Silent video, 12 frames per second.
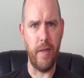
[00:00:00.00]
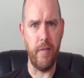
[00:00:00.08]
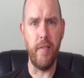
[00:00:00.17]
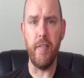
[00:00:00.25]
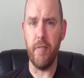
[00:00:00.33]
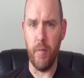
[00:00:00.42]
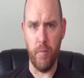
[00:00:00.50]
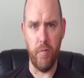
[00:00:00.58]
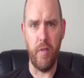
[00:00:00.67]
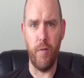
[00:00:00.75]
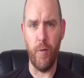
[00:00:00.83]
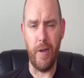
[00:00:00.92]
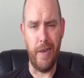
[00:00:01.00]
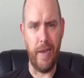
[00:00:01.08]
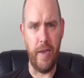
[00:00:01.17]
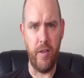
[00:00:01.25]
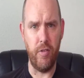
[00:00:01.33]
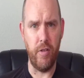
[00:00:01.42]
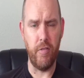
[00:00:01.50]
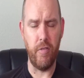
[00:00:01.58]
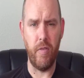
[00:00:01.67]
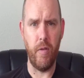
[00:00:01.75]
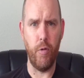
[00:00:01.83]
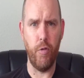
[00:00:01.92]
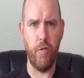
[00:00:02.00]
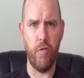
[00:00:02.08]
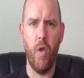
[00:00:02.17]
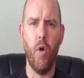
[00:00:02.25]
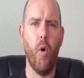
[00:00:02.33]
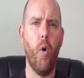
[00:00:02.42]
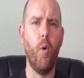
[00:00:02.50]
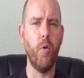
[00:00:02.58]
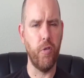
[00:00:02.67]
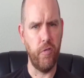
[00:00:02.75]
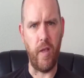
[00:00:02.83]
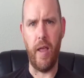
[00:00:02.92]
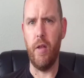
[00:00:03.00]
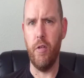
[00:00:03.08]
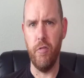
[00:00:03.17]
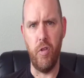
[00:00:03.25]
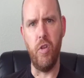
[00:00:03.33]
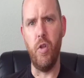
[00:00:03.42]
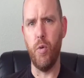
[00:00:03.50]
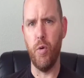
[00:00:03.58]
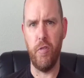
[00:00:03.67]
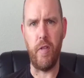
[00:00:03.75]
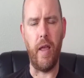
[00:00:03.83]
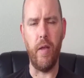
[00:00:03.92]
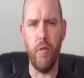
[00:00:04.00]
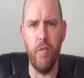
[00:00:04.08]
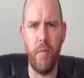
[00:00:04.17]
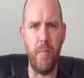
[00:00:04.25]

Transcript: systems, different lineages, and there's older styles and newer styles. I'm